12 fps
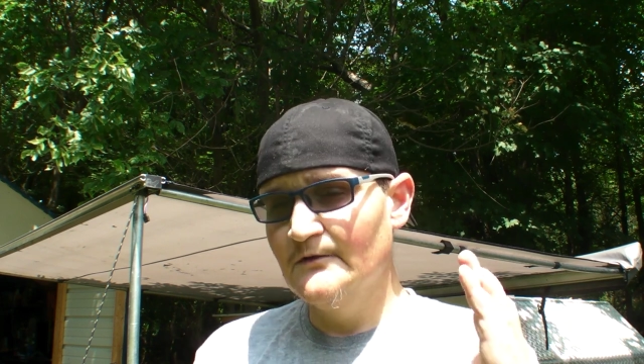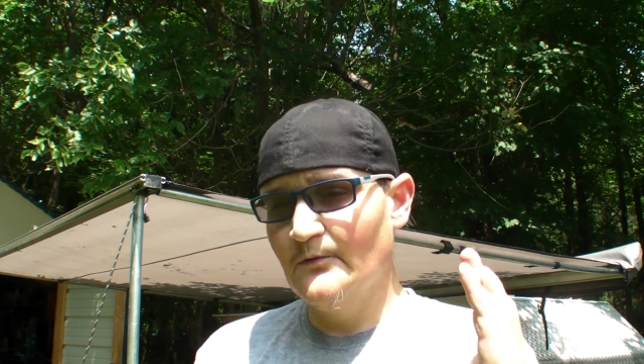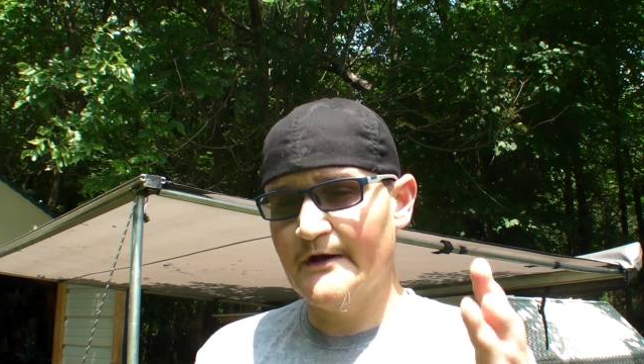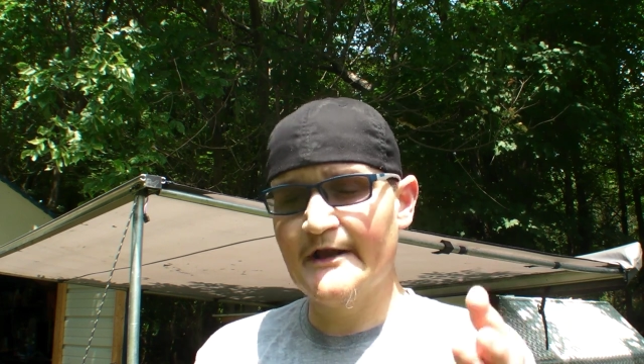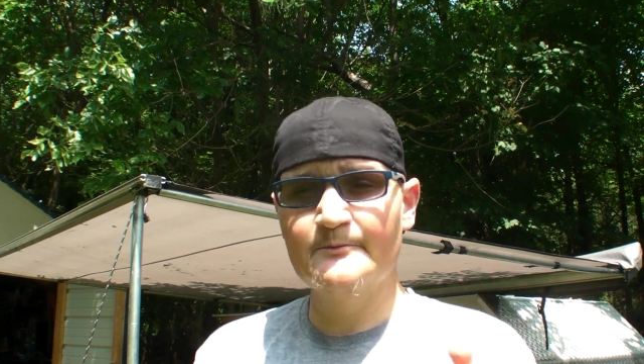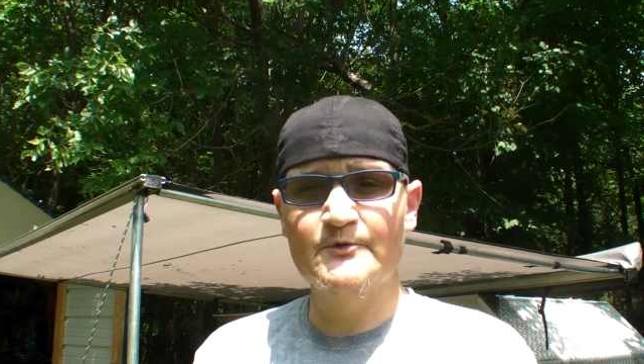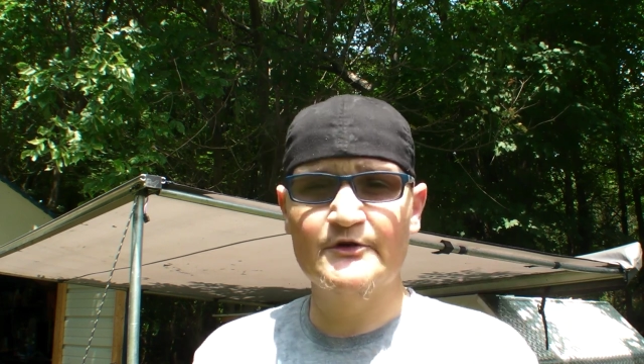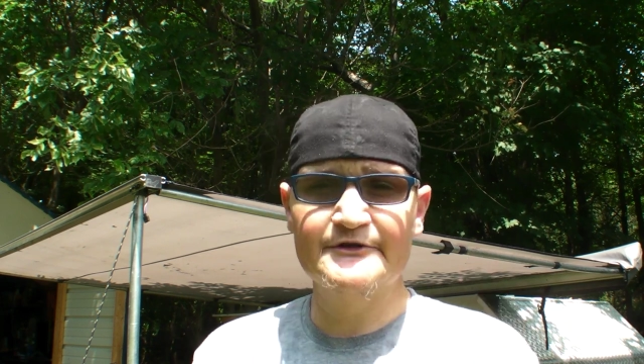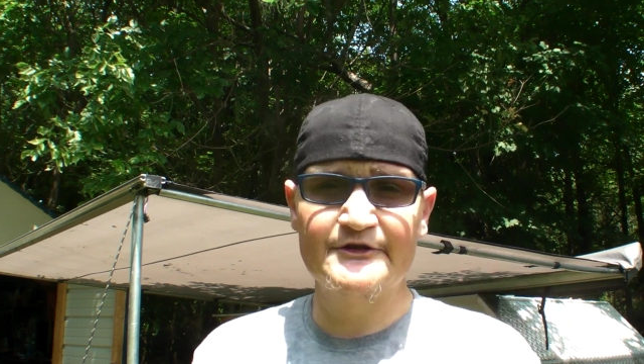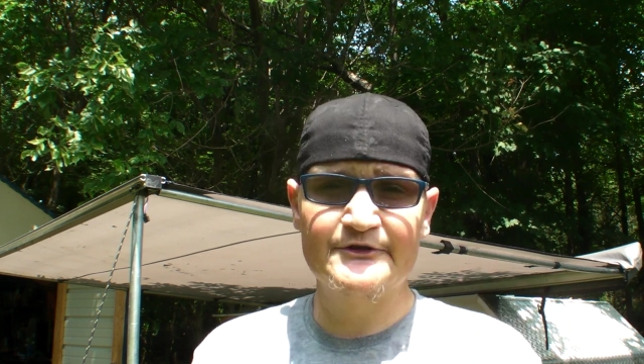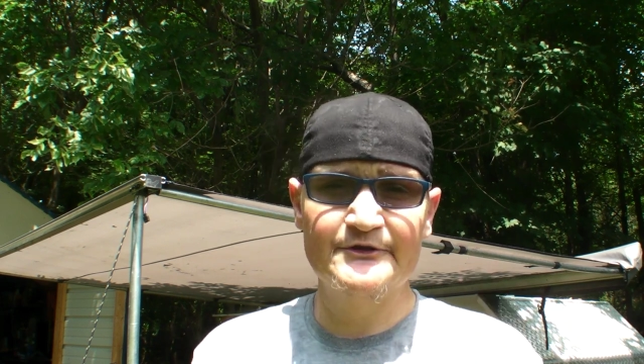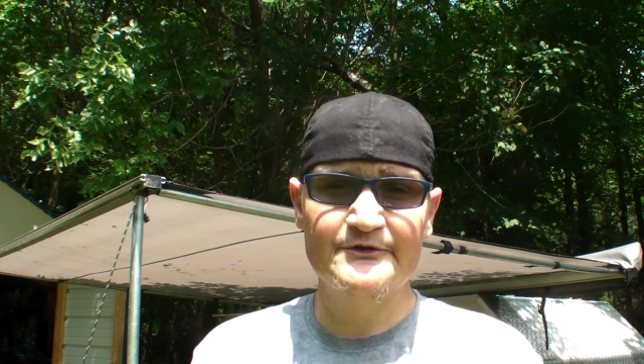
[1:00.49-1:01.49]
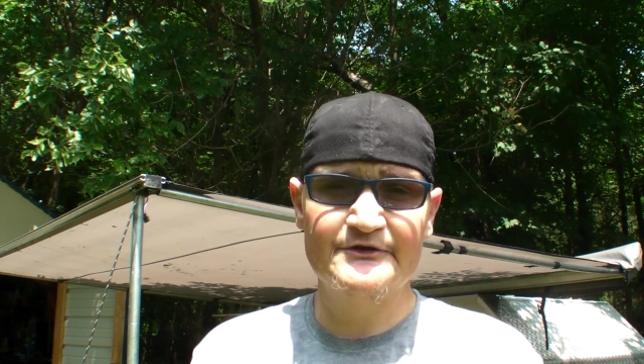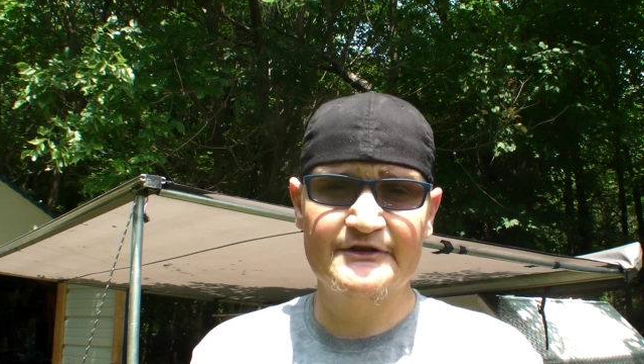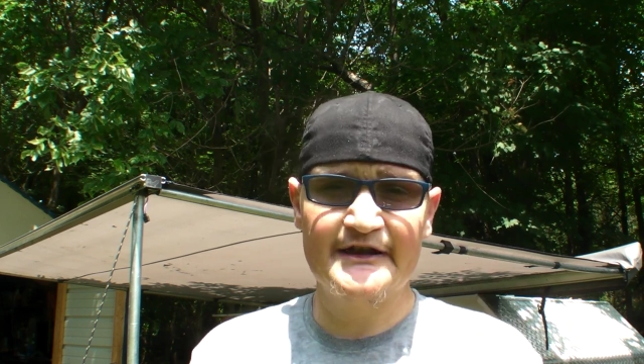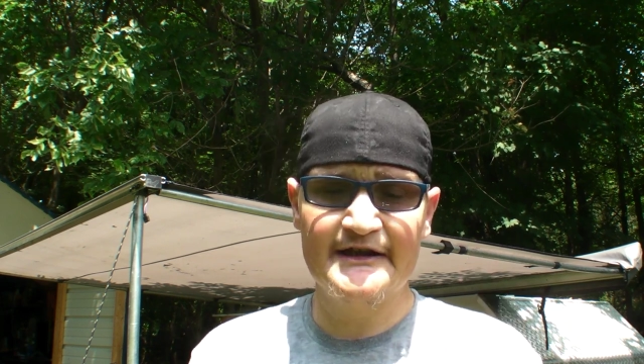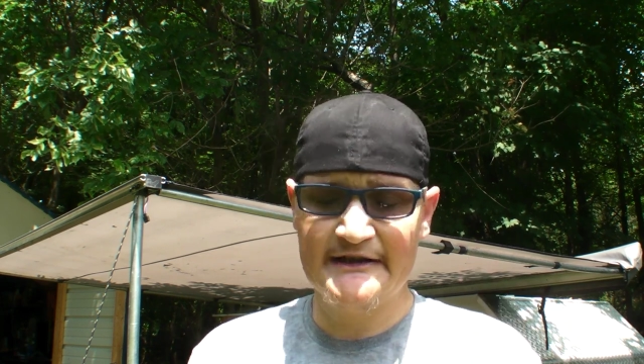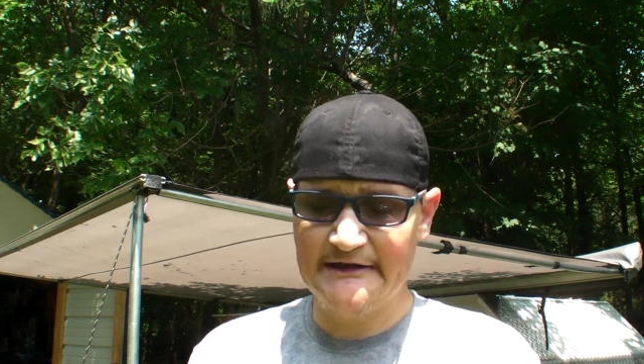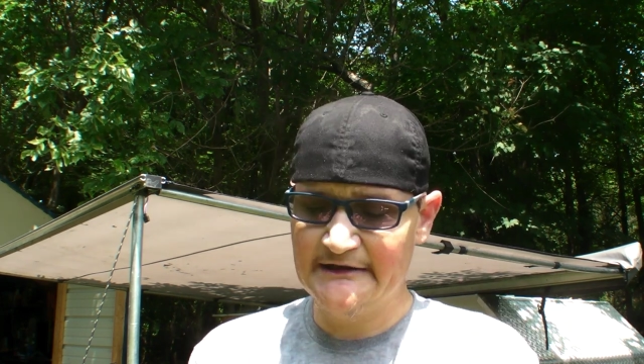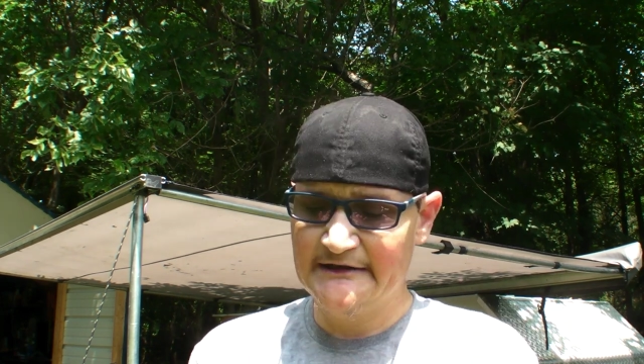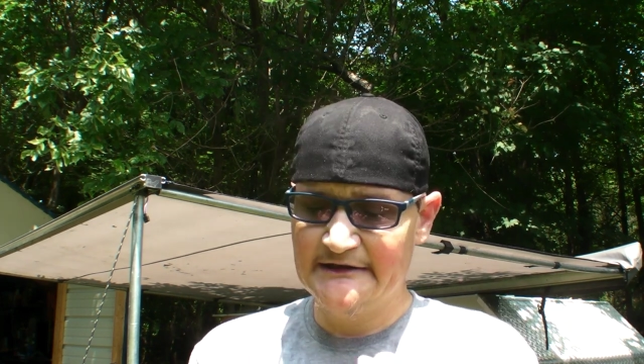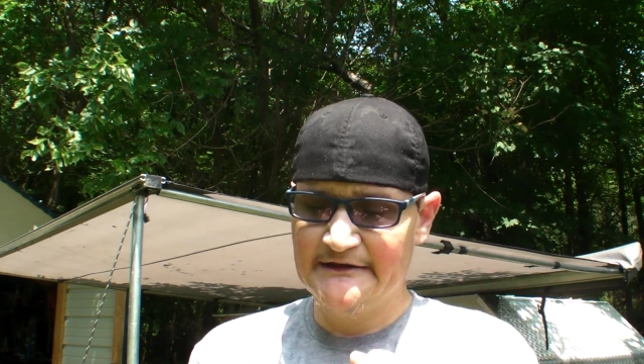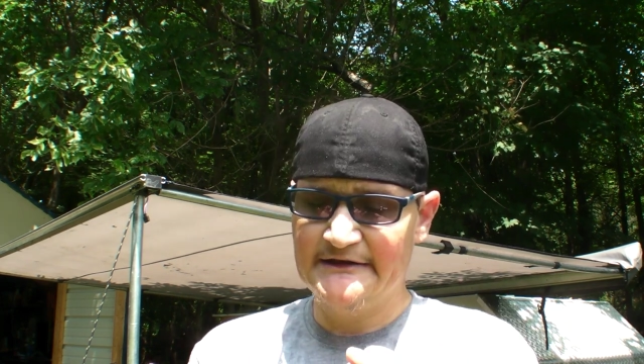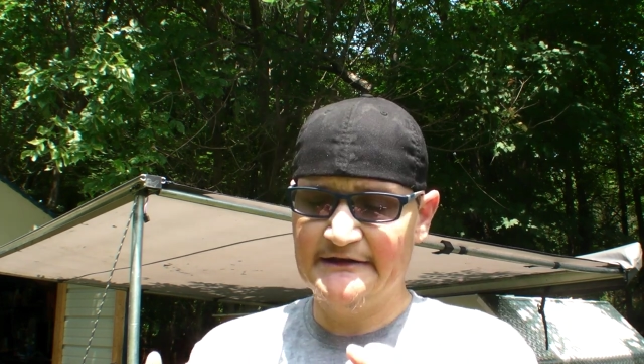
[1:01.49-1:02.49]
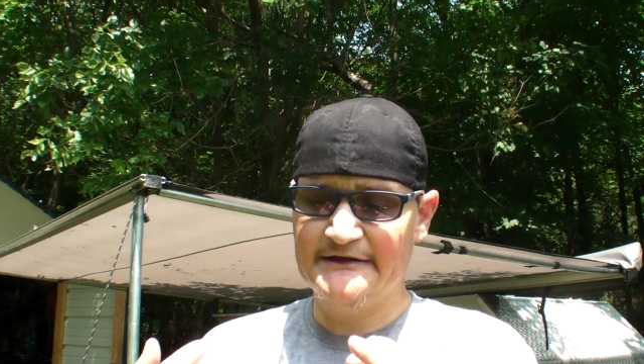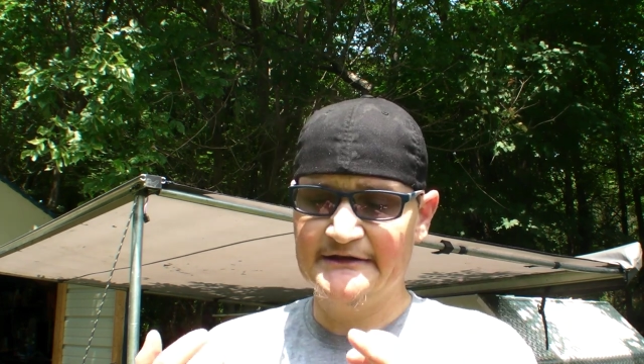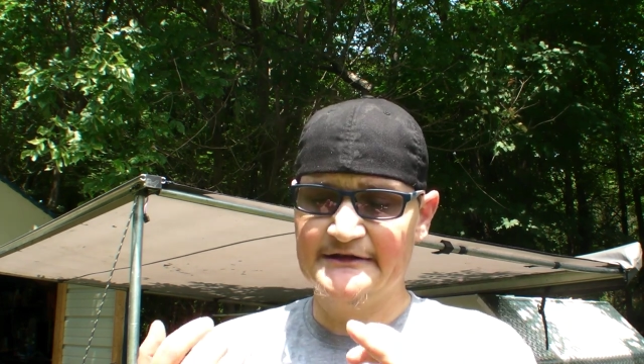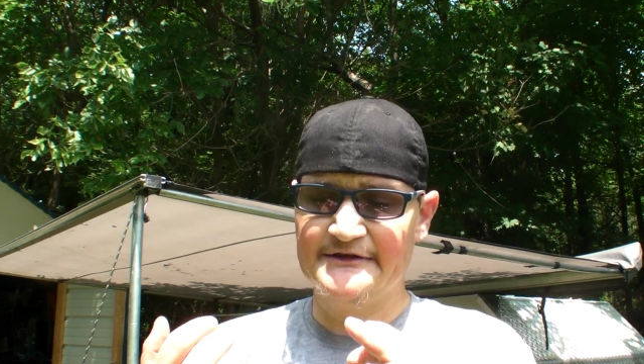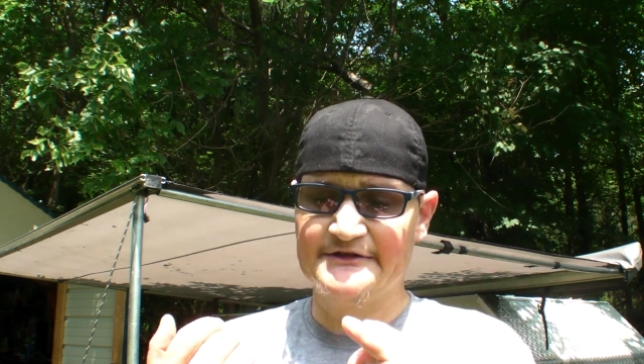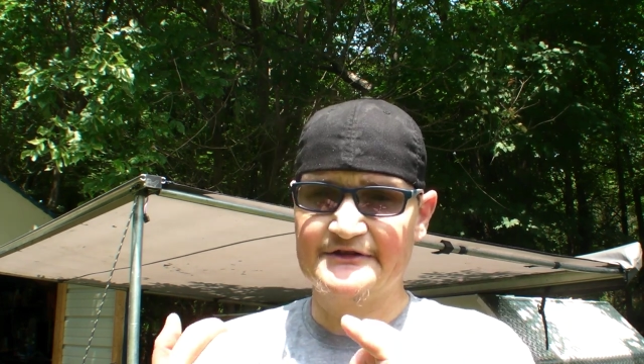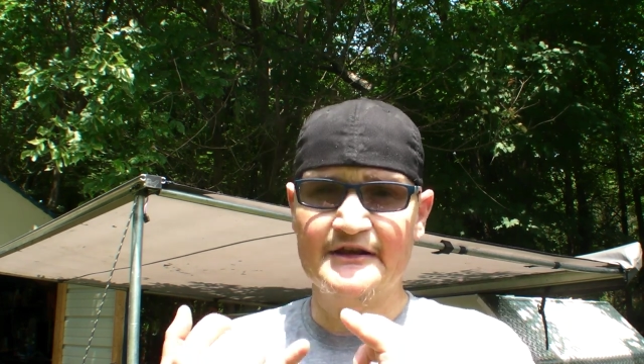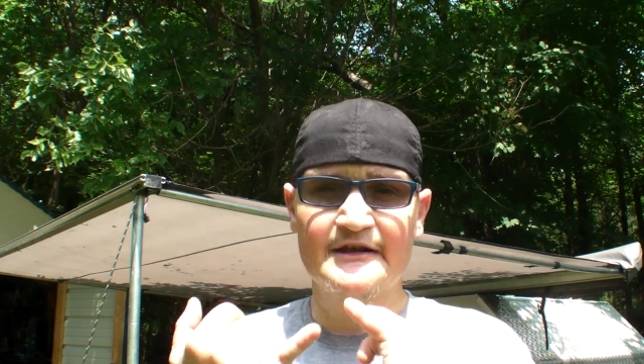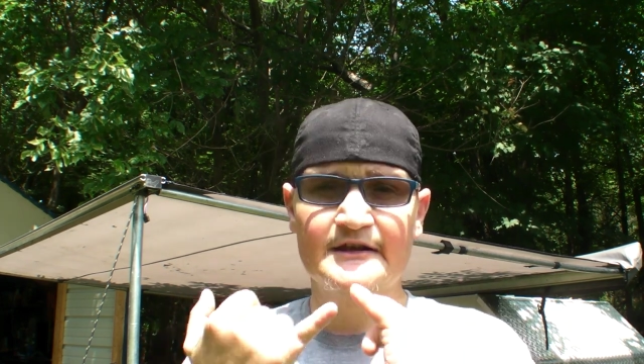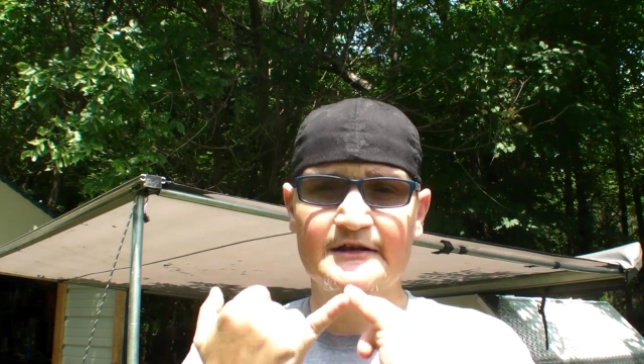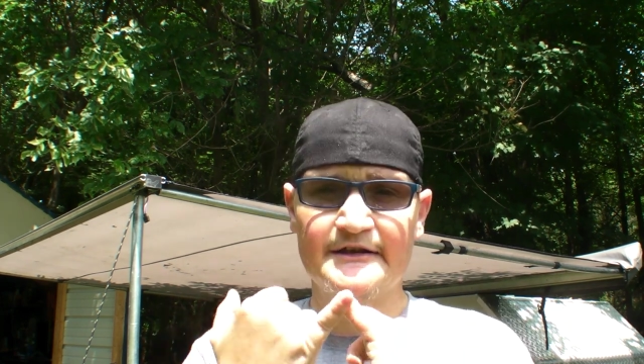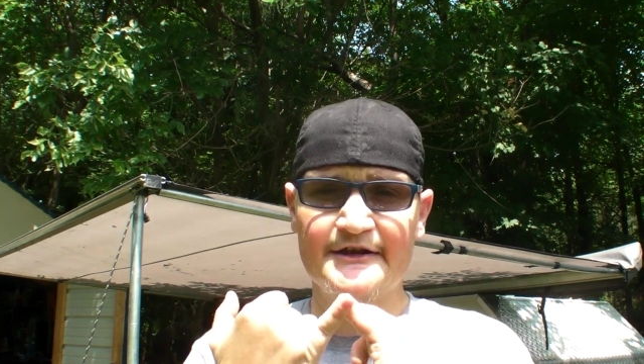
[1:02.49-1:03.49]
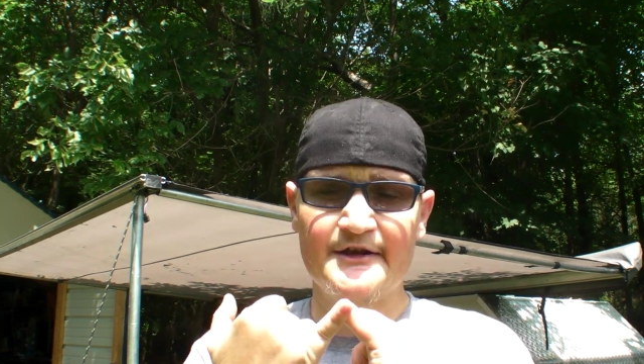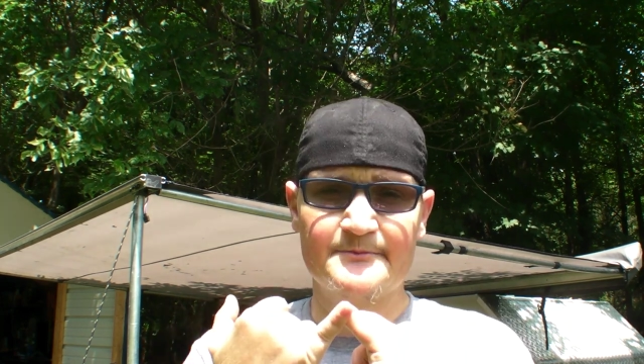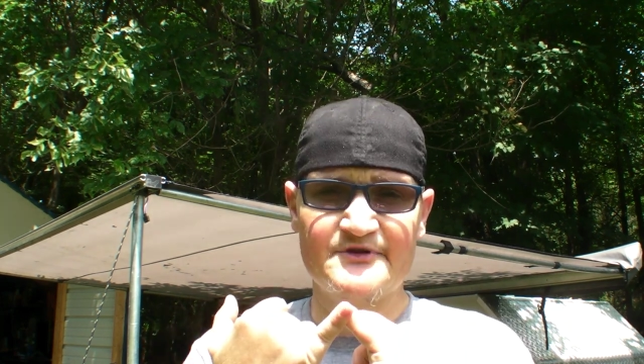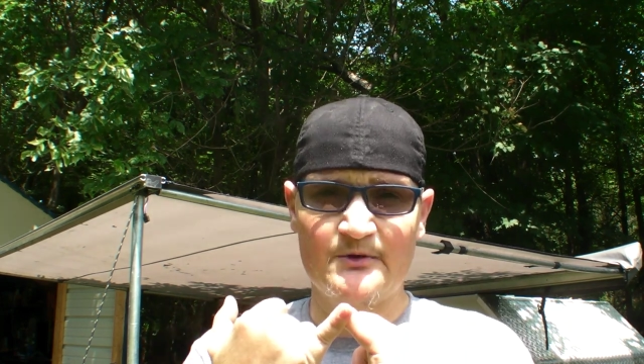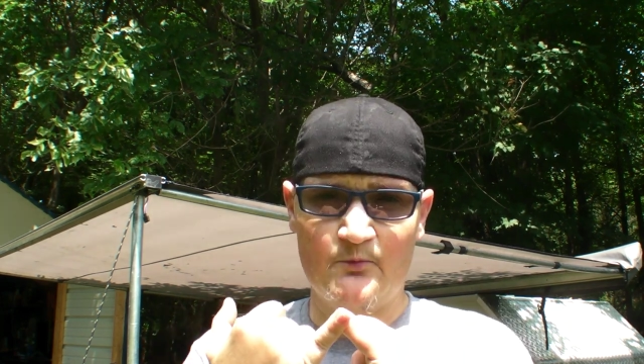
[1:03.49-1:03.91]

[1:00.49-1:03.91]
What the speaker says: What I'm going to do today is clean up